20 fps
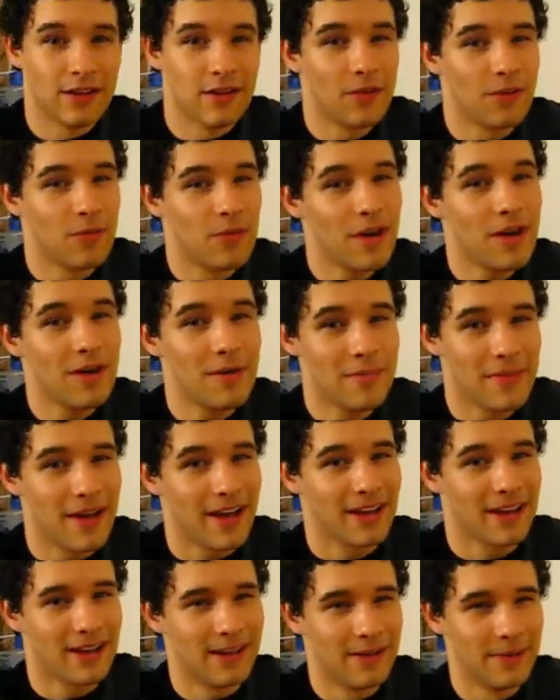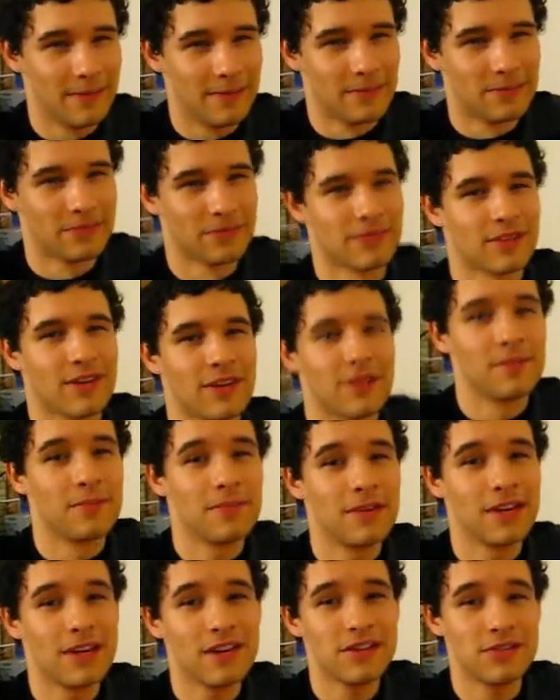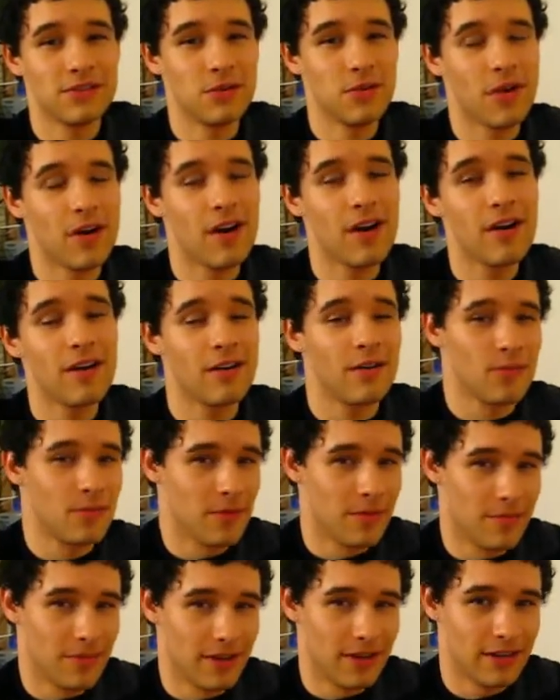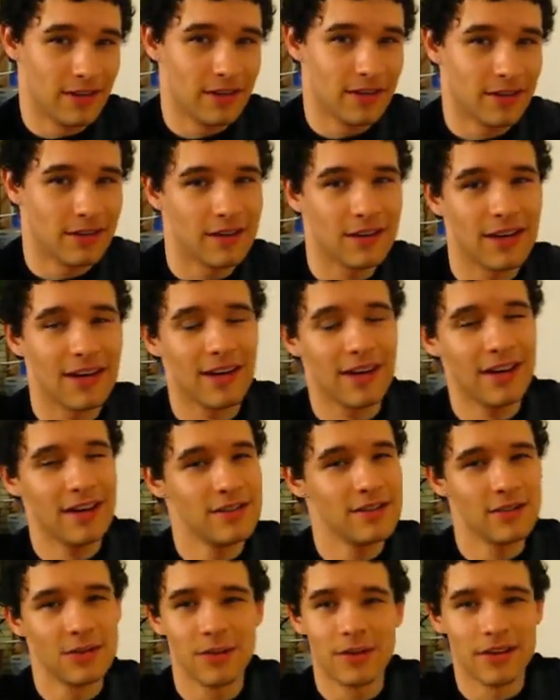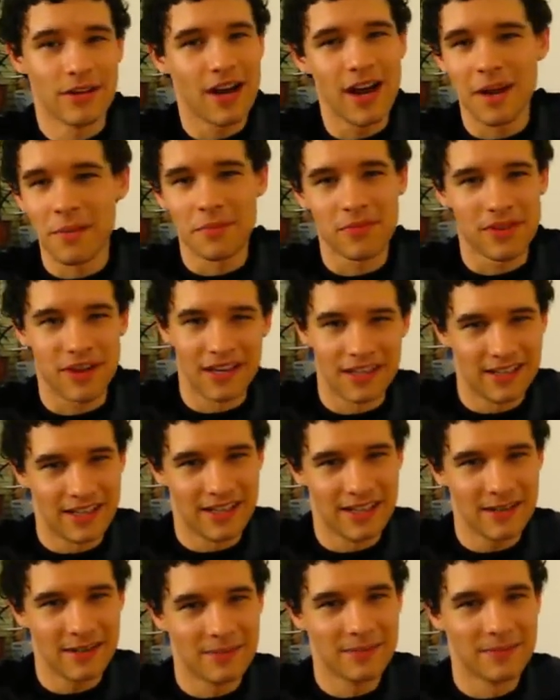Well, Becca, because you are a woman and you are not pregnant,